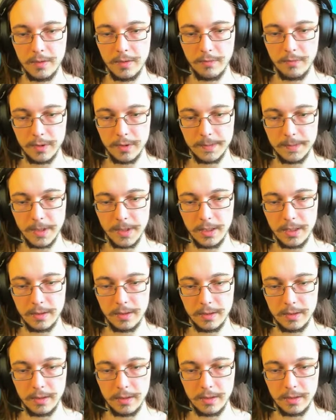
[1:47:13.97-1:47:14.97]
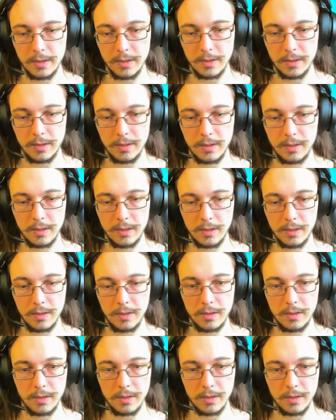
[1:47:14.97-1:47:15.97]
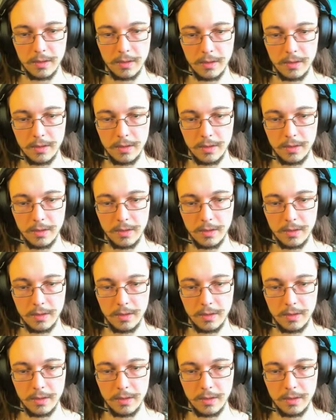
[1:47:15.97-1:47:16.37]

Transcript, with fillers: One space, da da da da